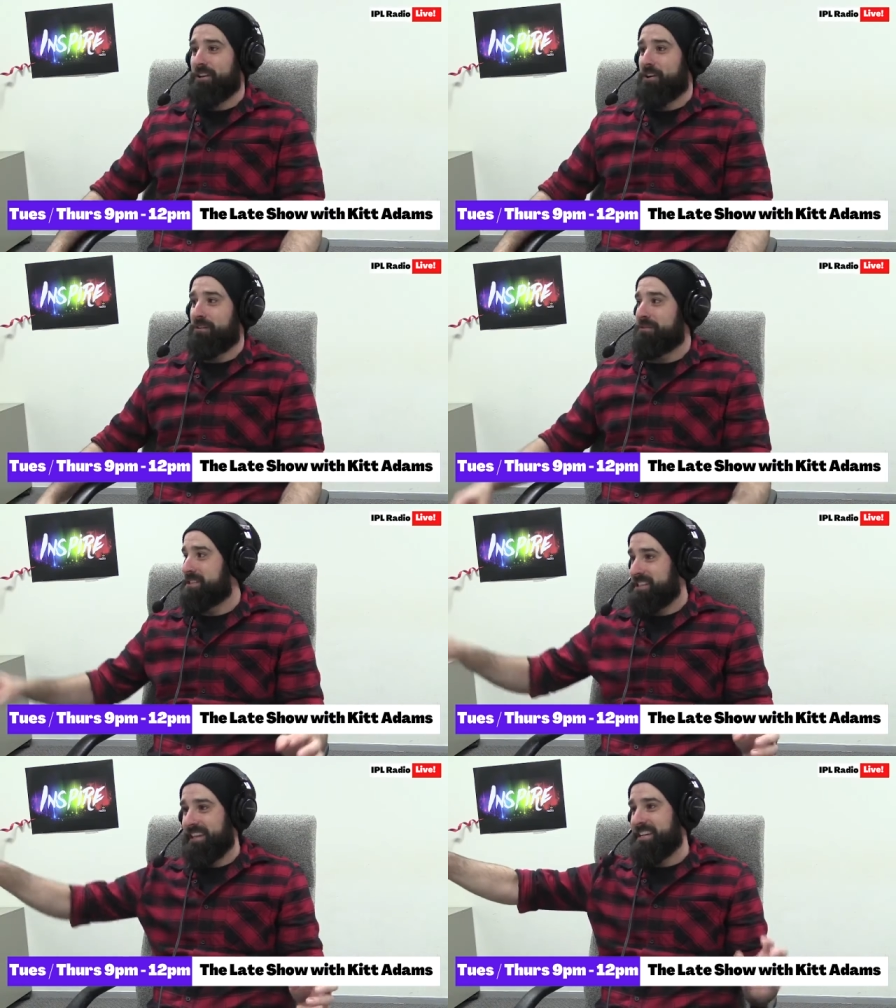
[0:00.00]

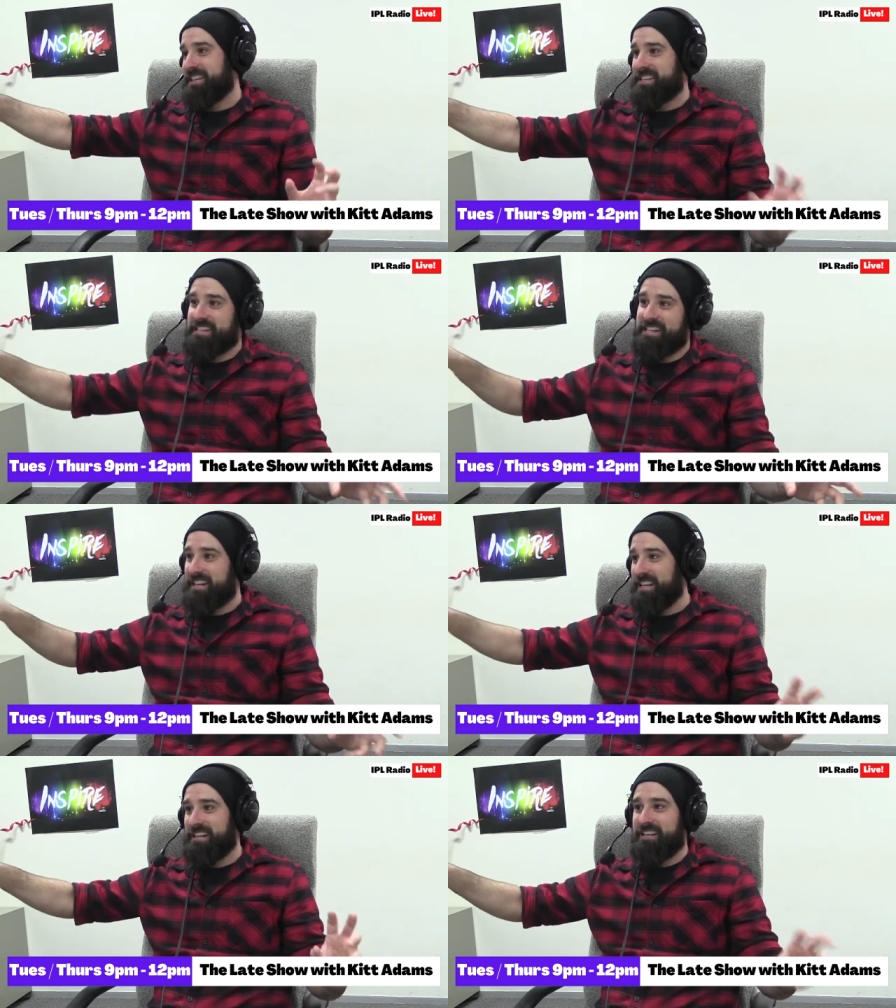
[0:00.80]
Select in
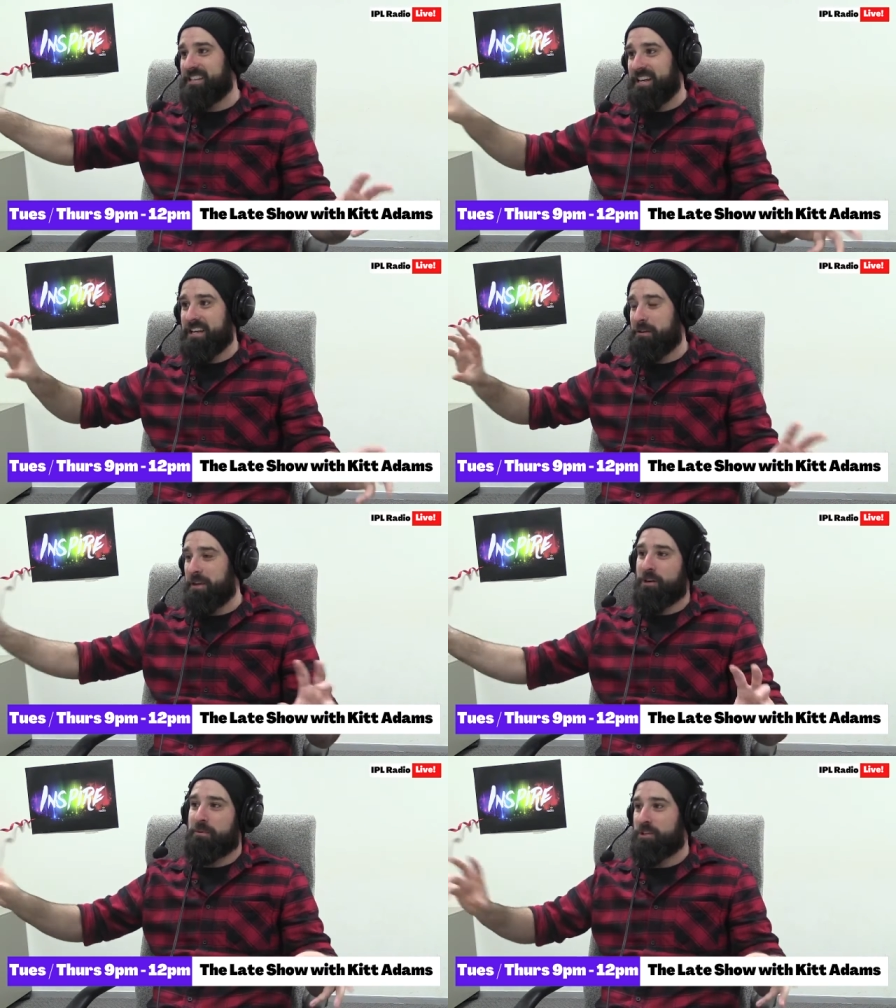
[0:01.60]
Sydney, is there going to be an
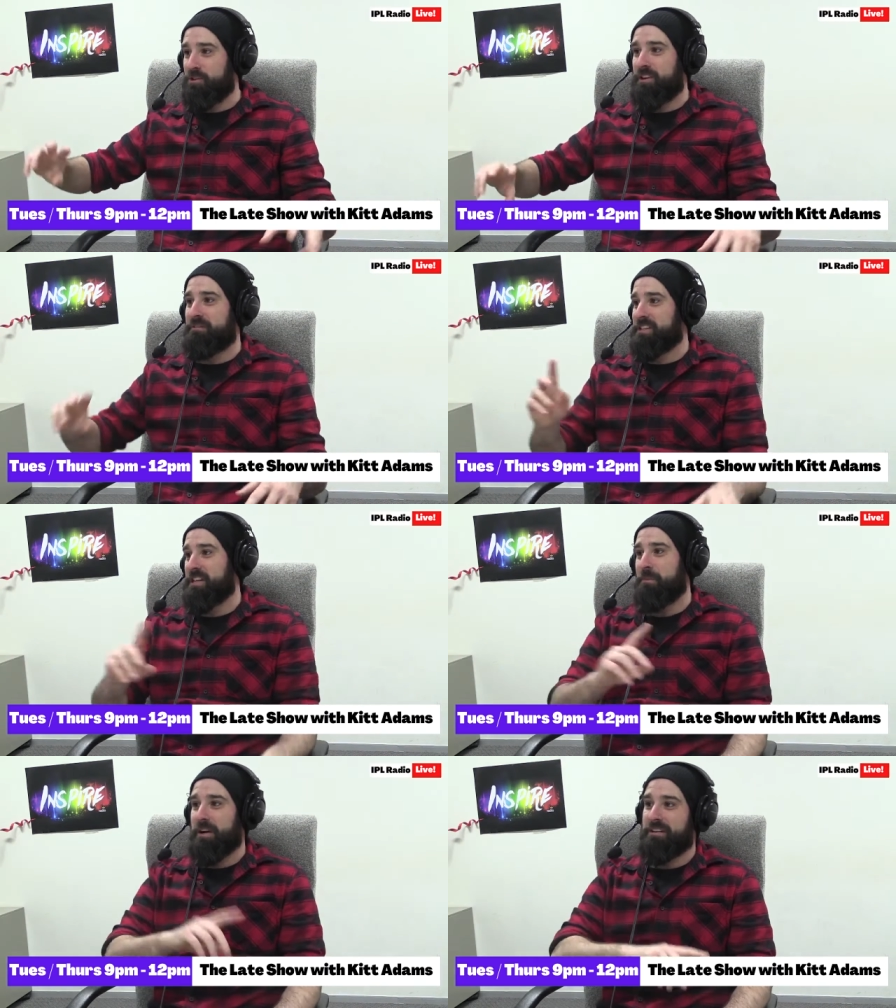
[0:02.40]
opportunity for
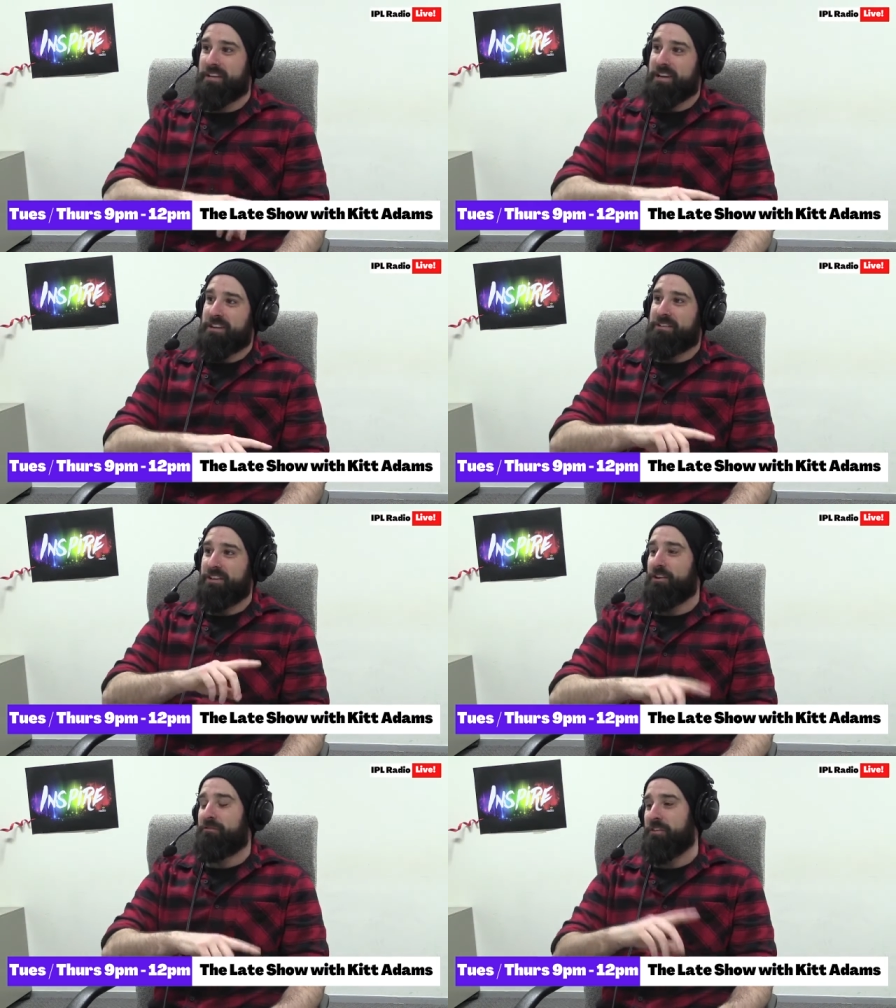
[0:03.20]
someone,
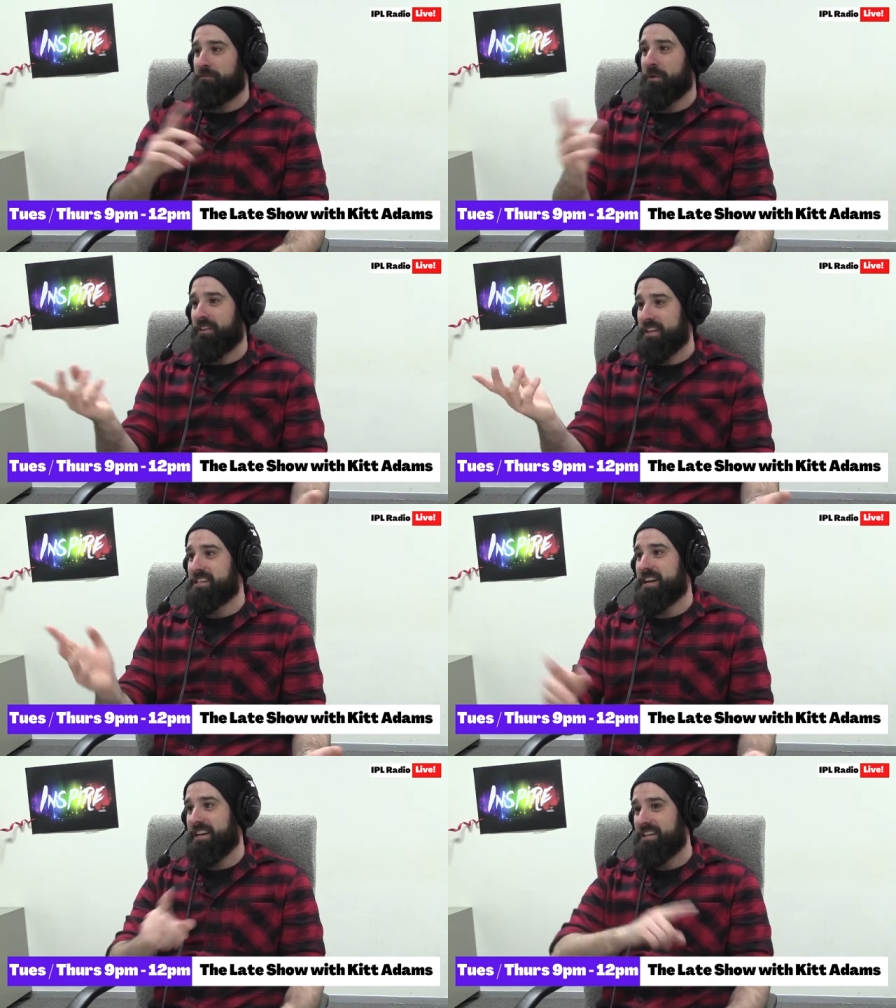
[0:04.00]
for one of these
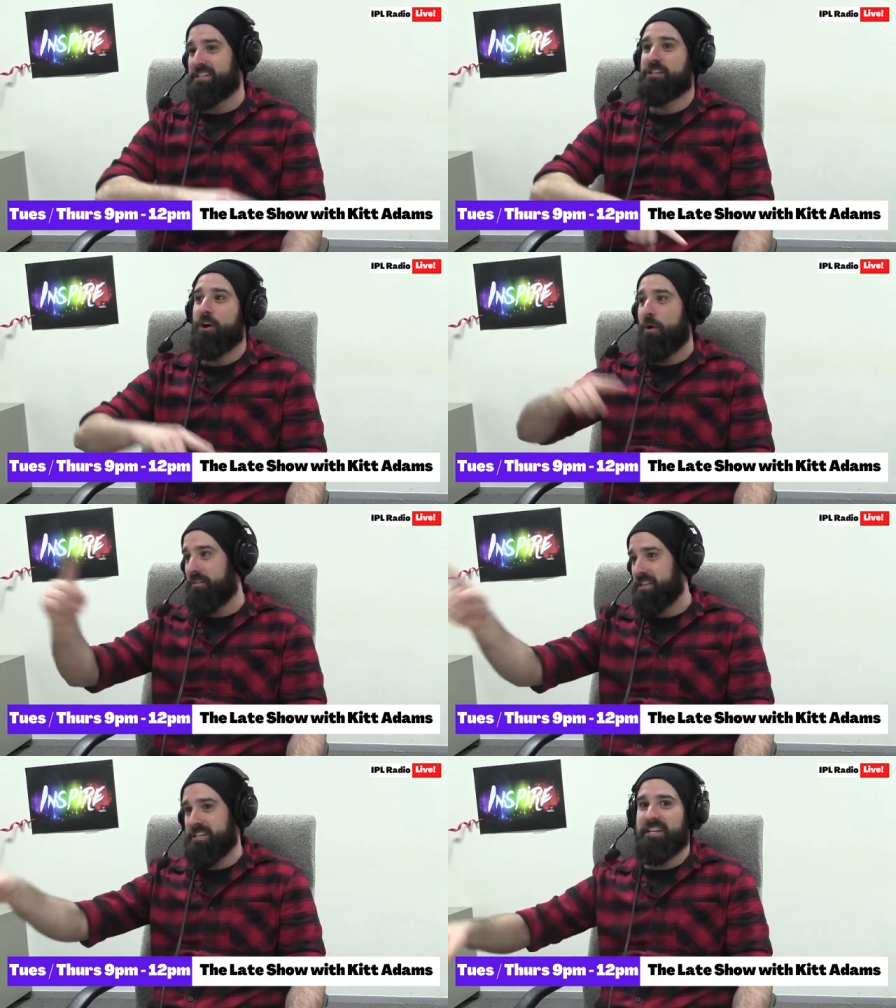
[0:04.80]
young kids to go over to
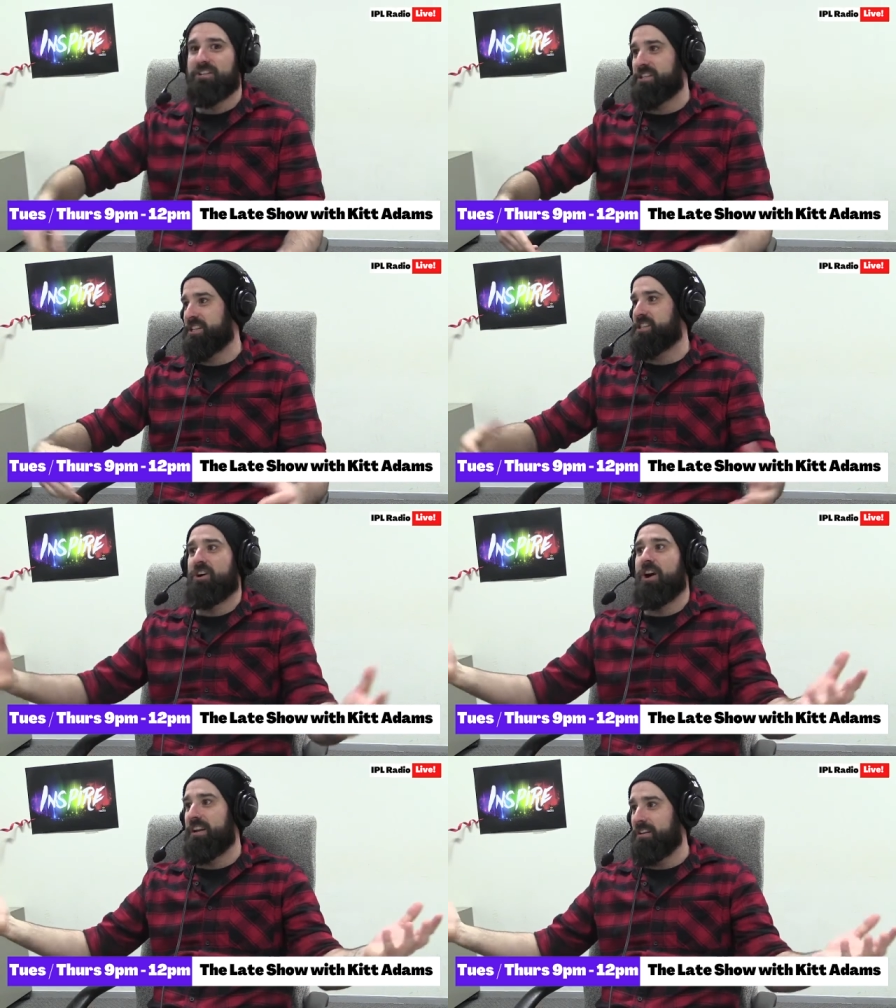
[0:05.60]
Sydney just to
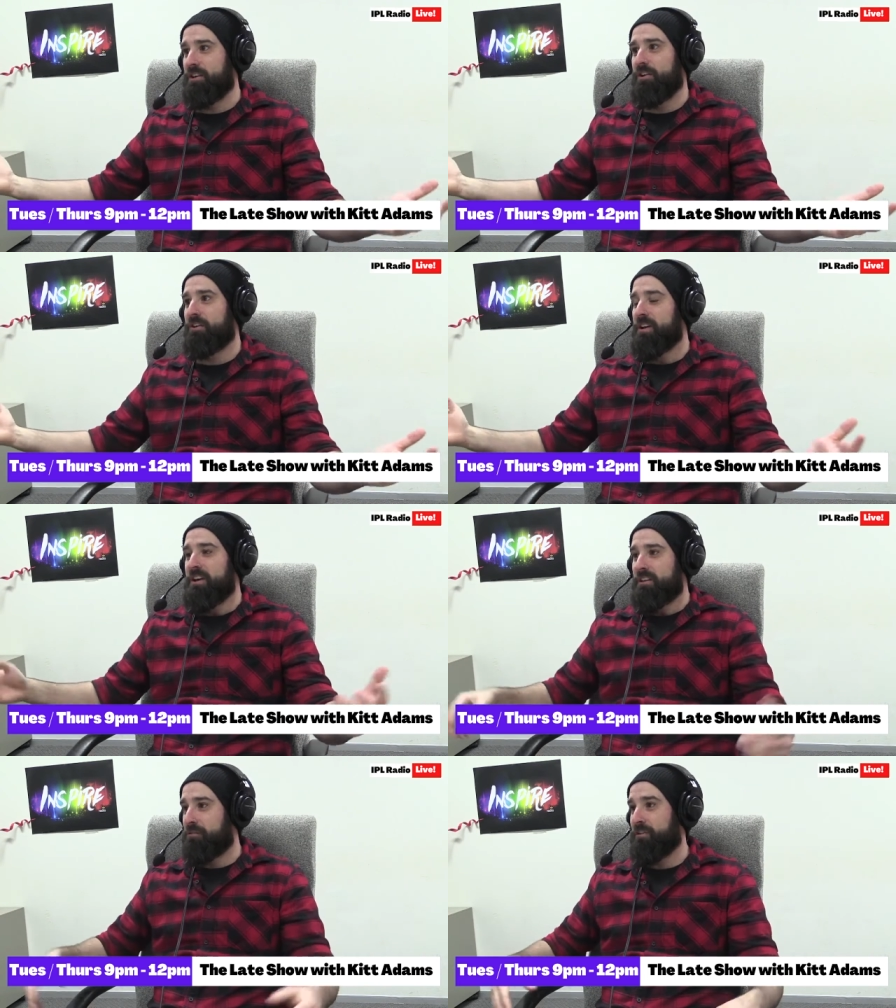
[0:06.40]
sign
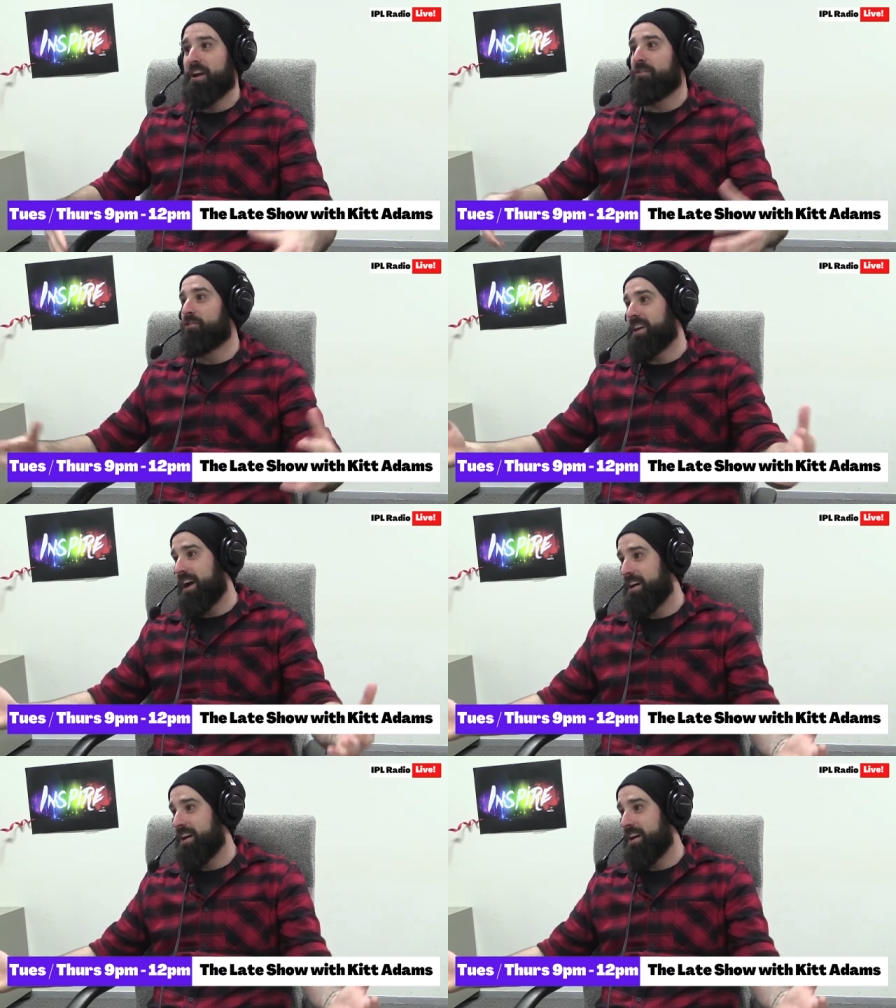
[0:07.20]
300 cards